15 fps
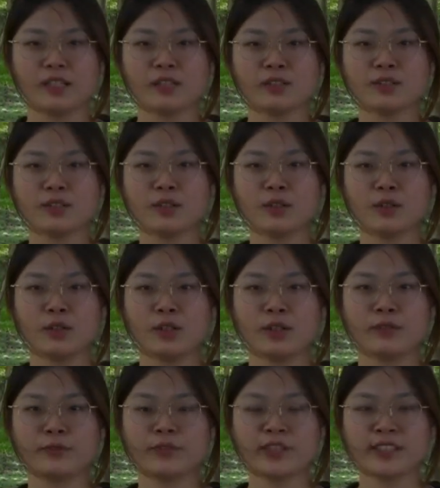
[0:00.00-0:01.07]
So
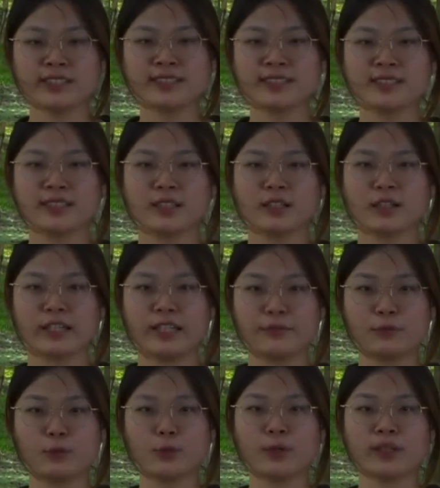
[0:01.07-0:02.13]
first,
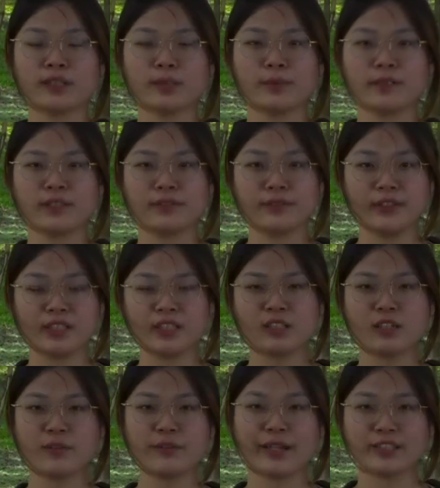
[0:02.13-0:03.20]
if we want to be a vegan
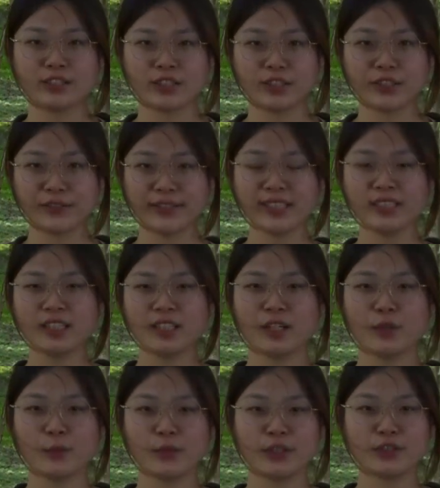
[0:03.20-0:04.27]
or vegetarian,
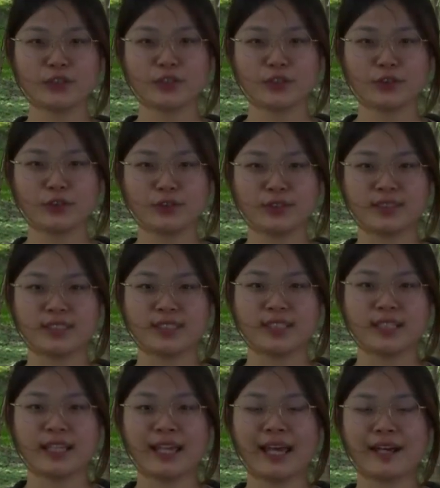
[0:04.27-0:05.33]
we should
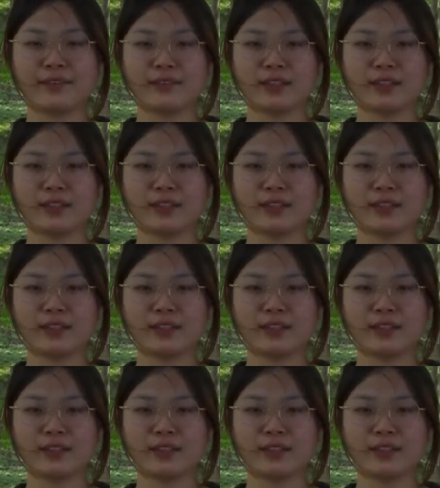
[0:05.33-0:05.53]
have